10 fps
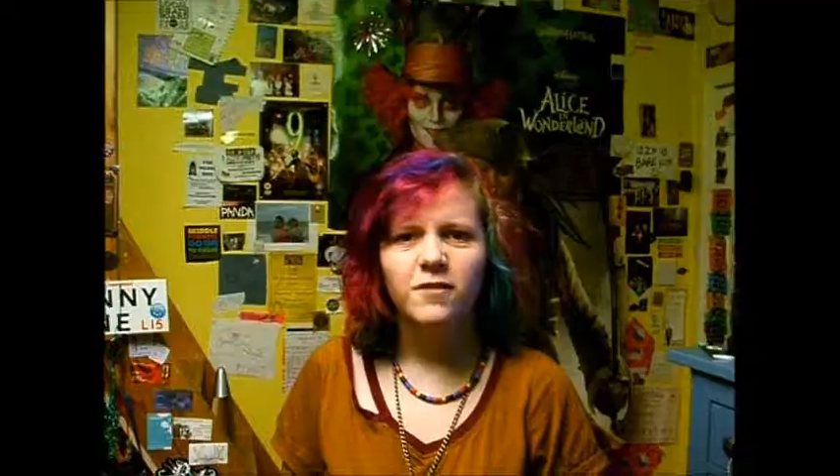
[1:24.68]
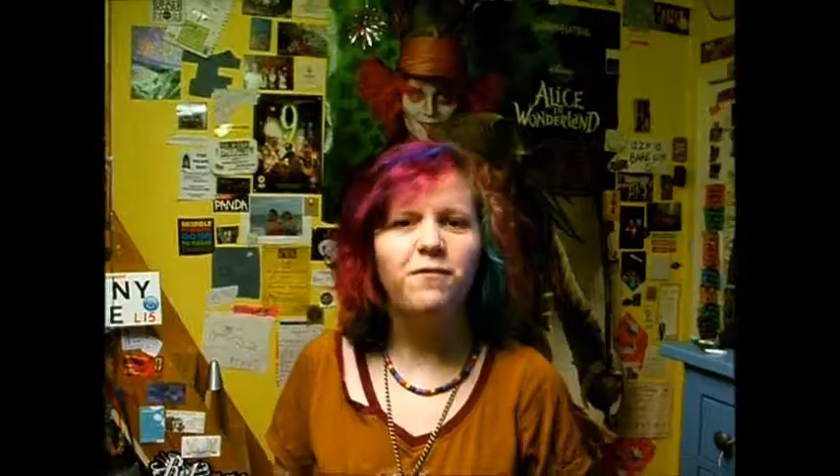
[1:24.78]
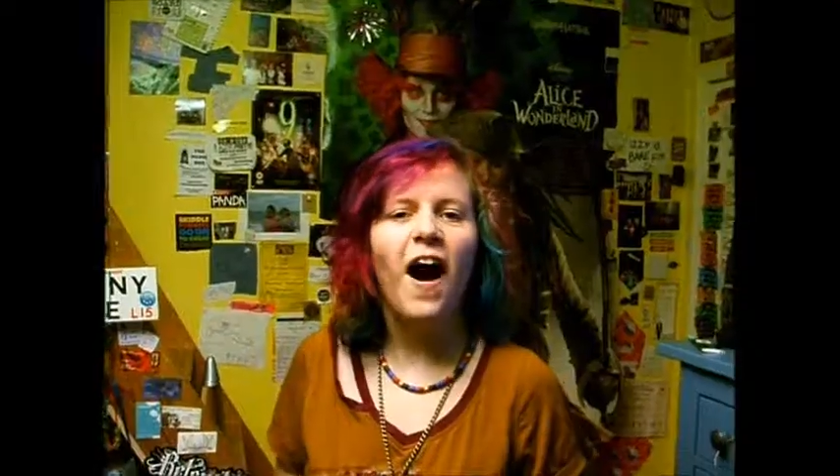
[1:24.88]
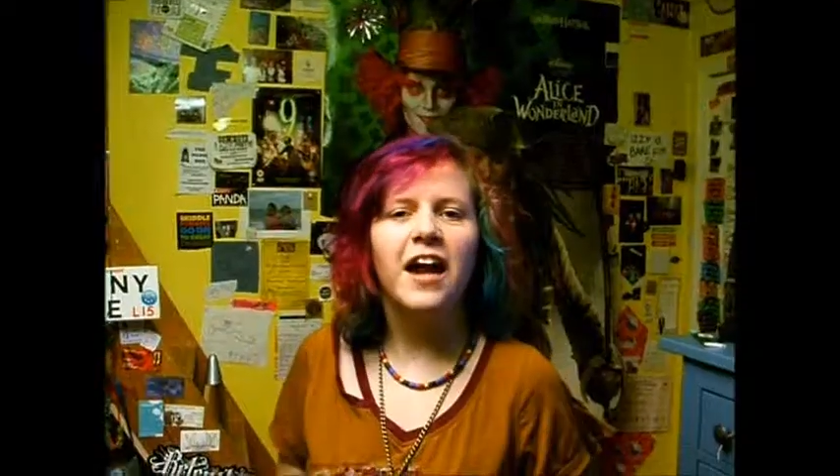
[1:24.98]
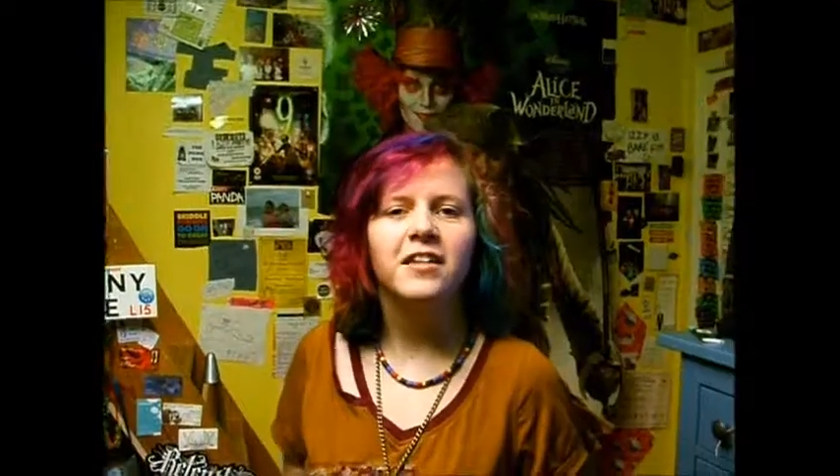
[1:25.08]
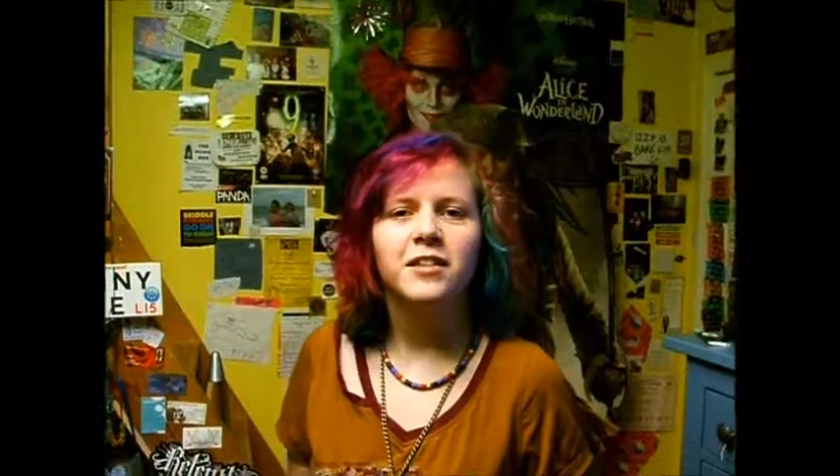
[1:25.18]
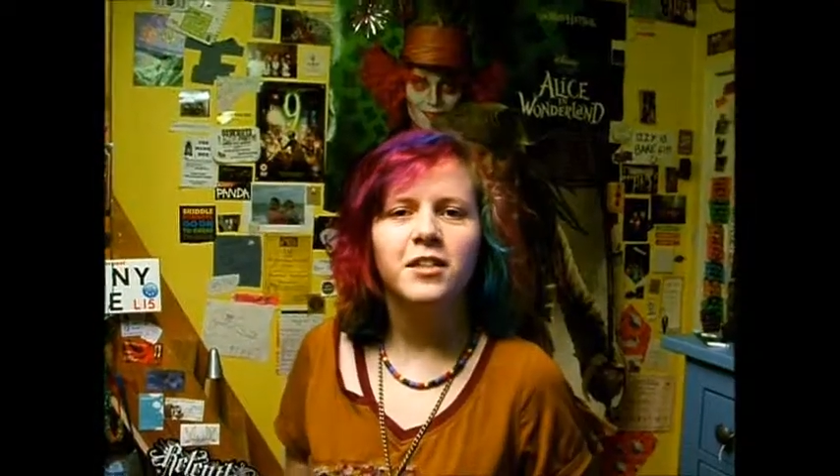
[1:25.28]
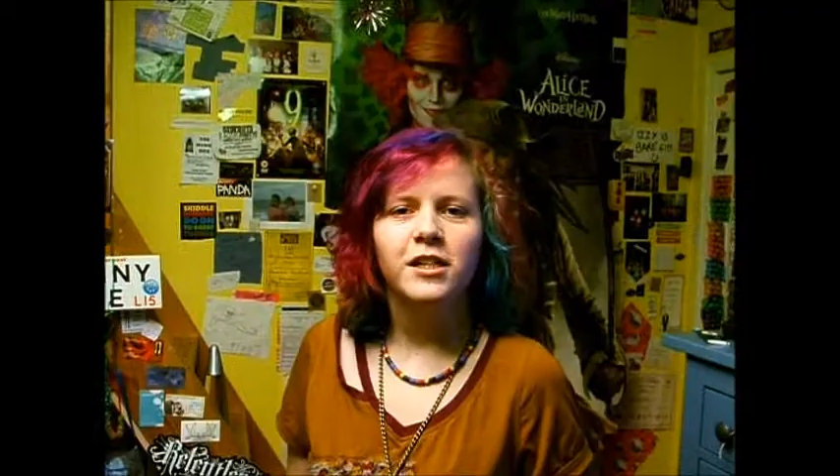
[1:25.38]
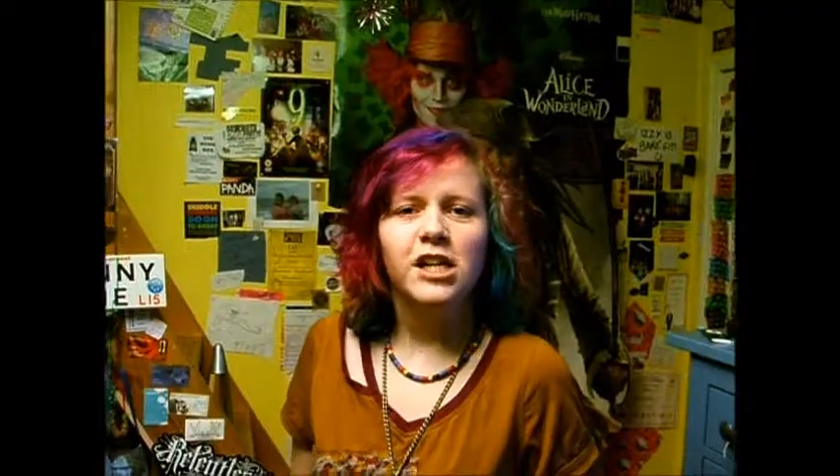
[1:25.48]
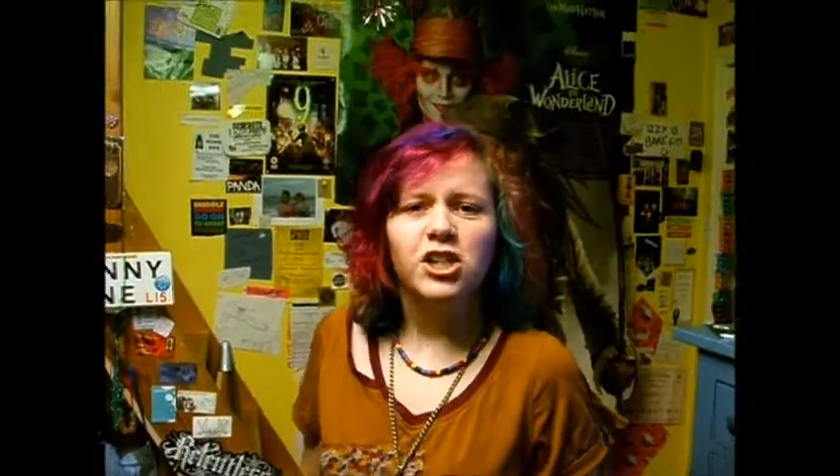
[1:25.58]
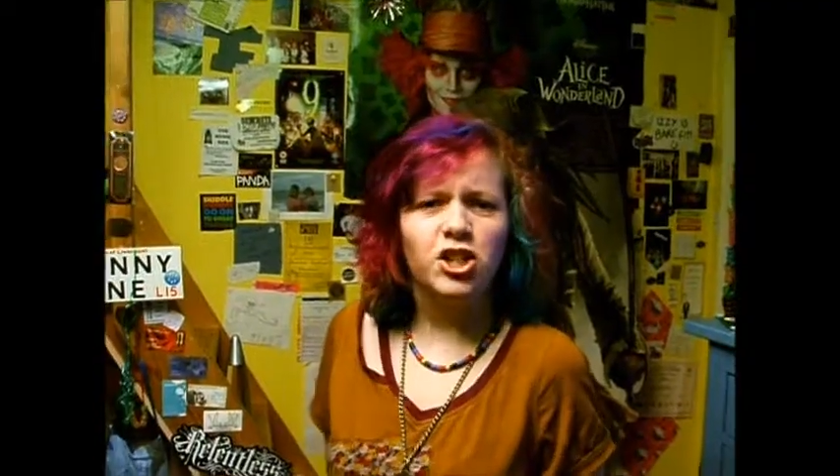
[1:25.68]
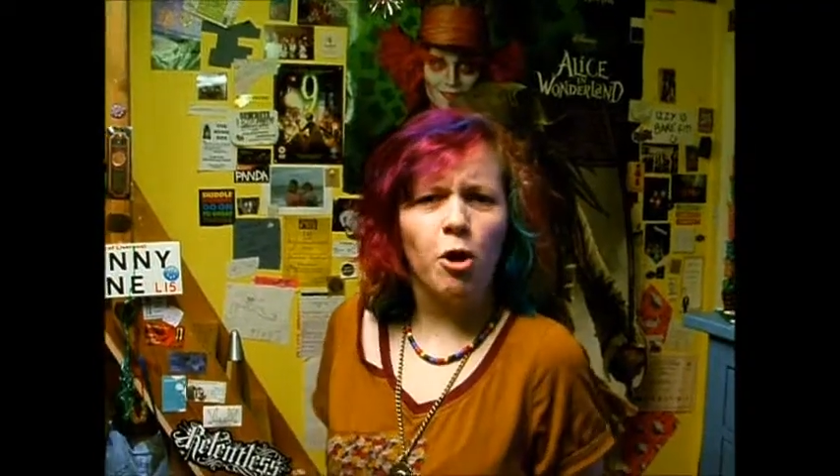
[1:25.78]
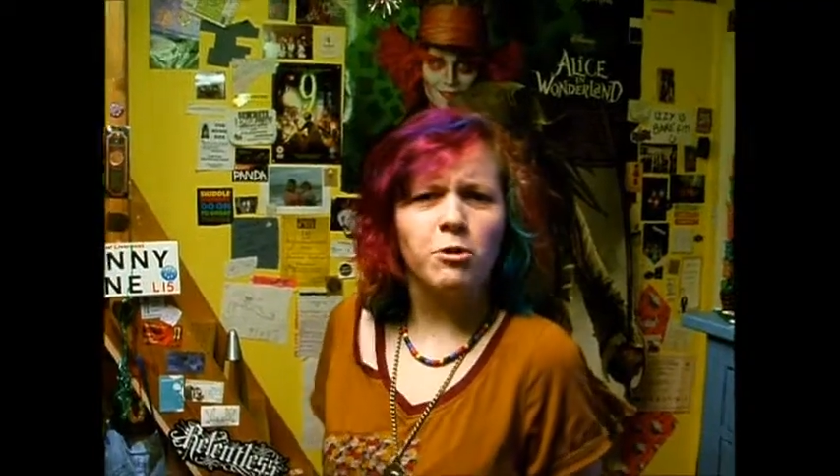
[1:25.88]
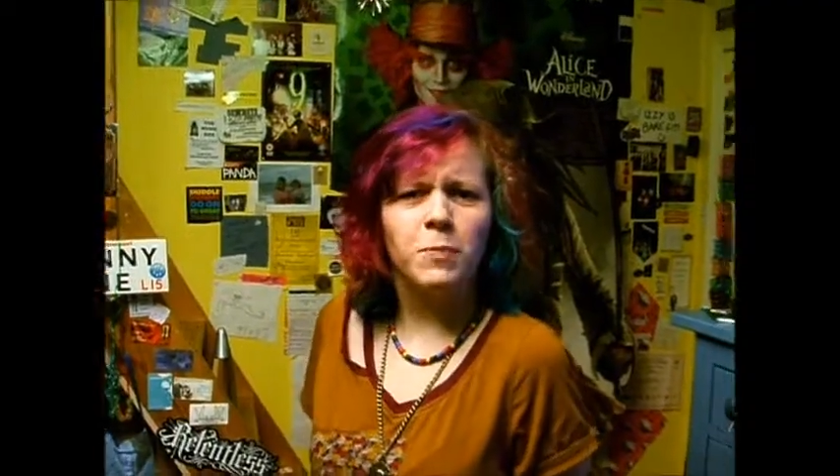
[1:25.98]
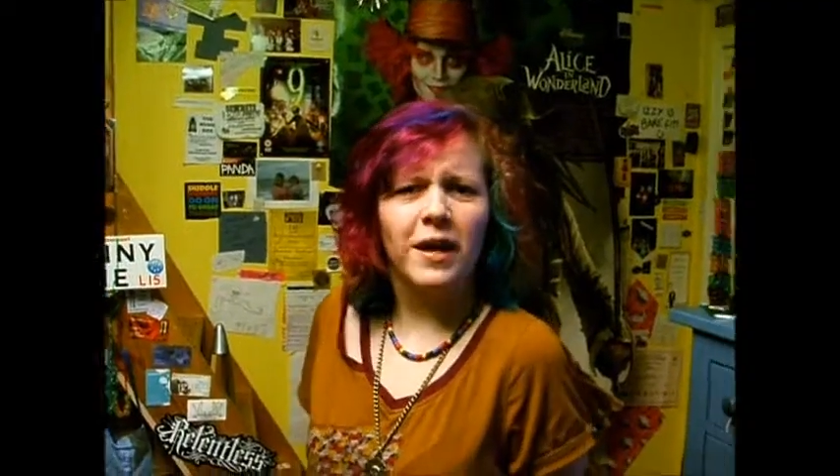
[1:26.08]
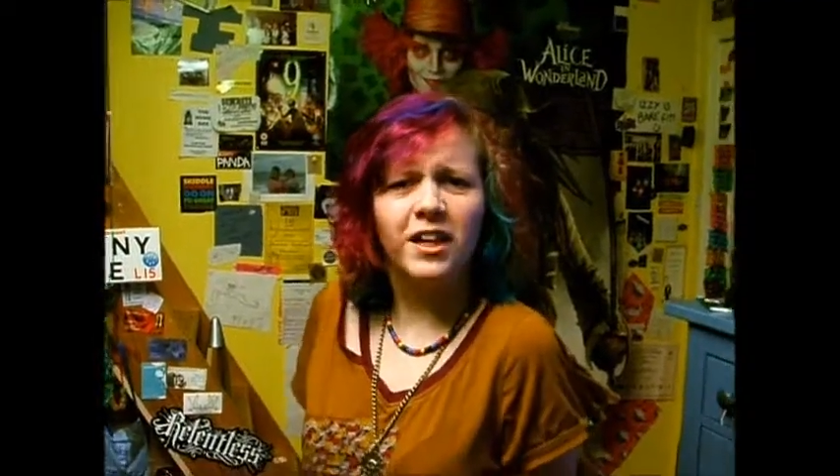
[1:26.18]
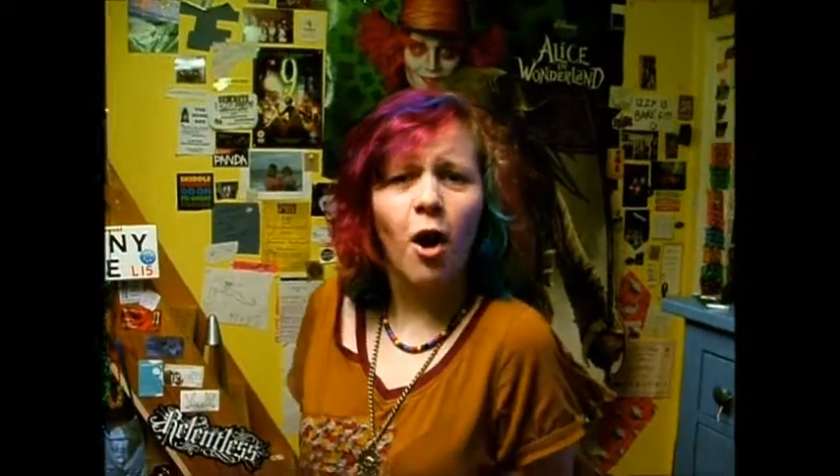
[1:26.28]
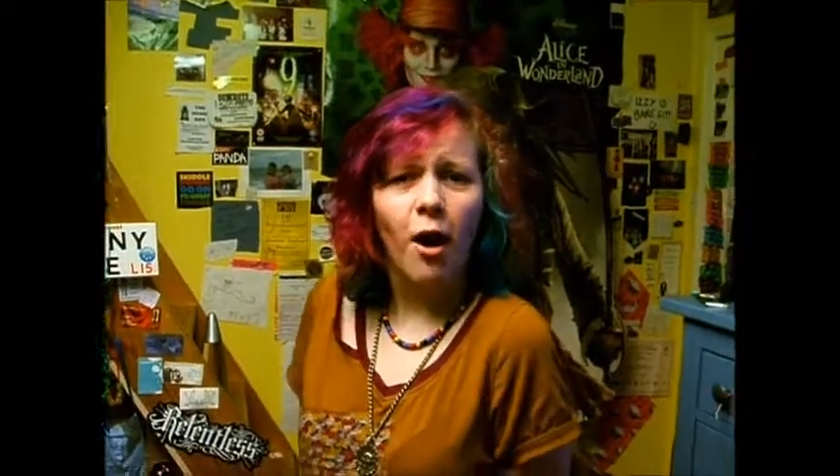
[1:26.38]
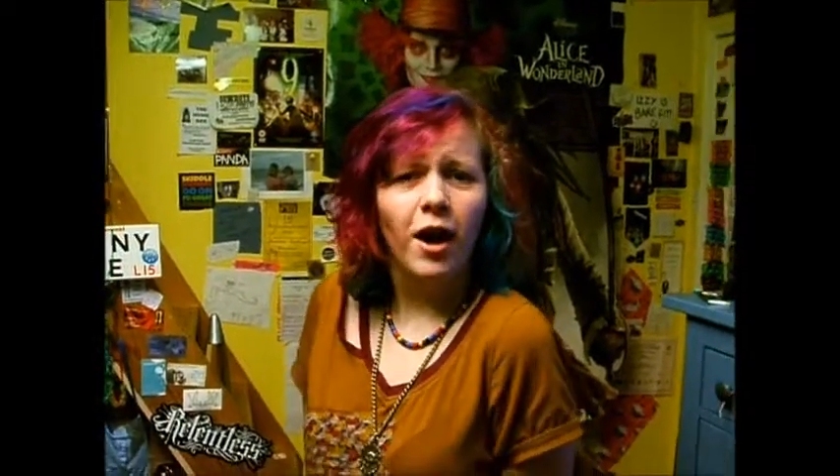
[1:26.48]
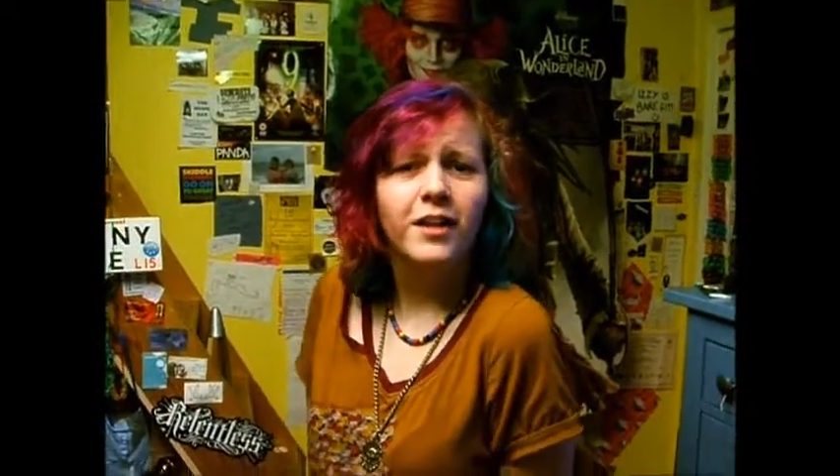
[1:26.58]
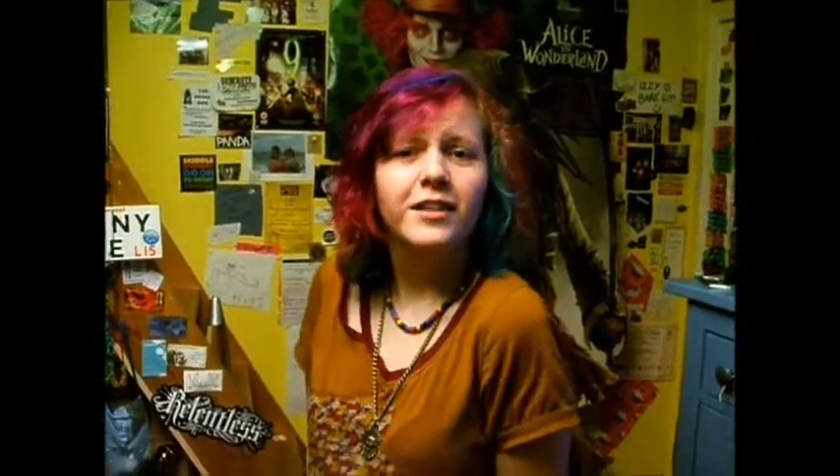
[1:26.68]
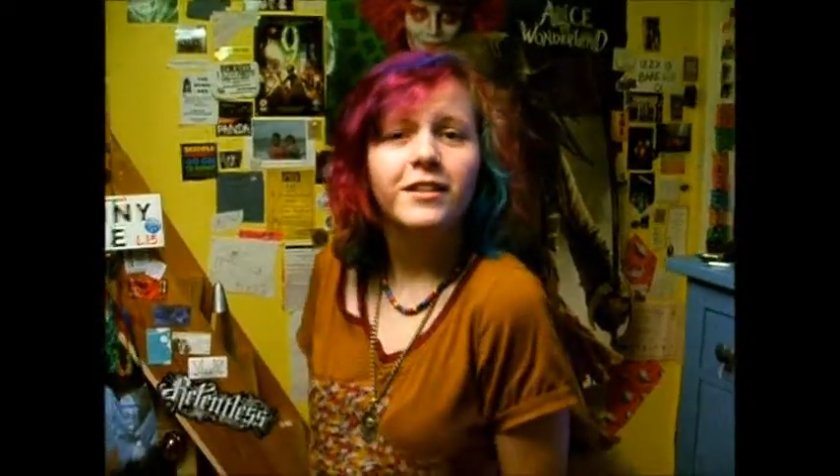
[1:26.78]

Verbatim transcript: Fine. Shoot me. Go on.